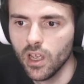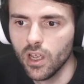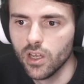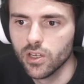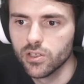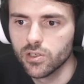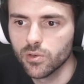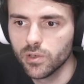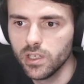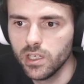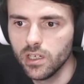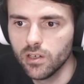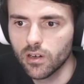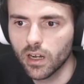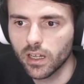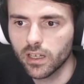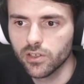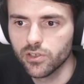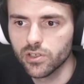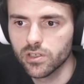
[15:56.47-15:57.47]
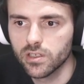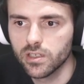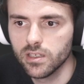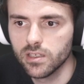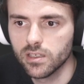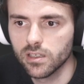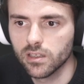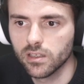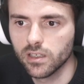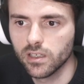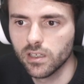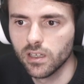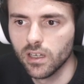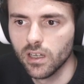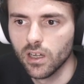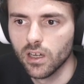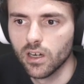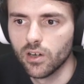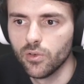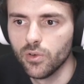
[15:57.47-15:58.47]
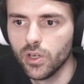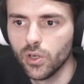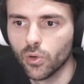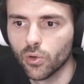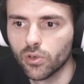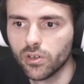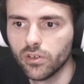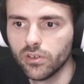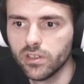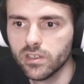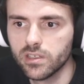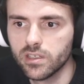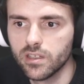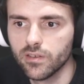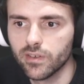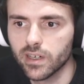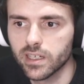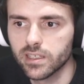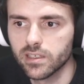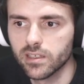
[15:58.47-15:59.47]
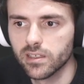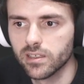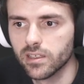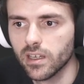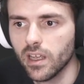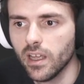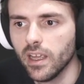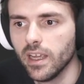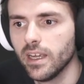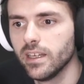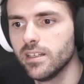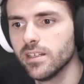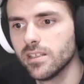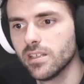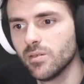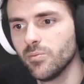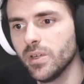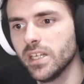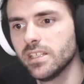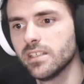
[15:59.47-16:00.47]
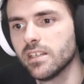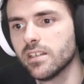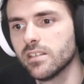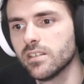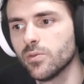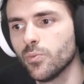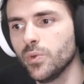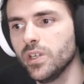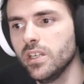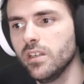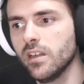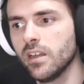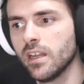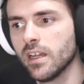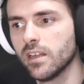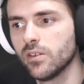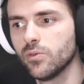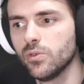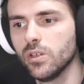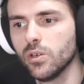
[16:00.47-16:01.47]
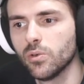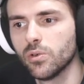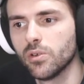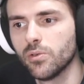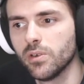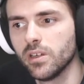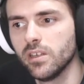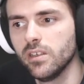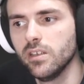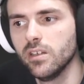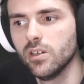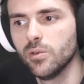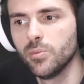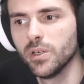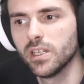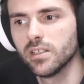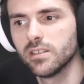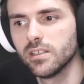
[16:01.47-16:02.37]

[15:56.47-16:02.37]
So here I can just easily reorder these devices. It doesn't make sense, we didn't add reordering here because